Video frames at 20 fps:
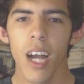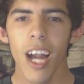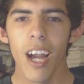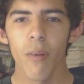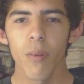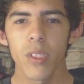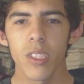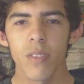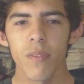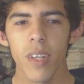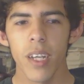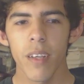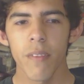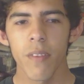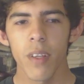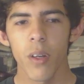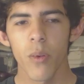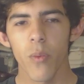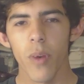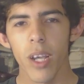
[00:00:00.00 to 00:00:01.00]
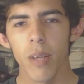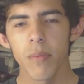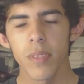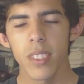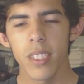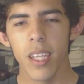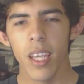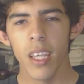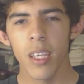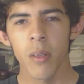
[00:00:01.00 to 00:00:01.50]
I Will Survive,
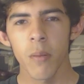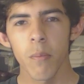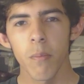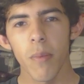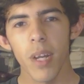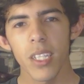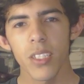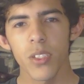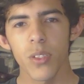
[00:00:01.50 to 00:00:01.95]
YMCA, My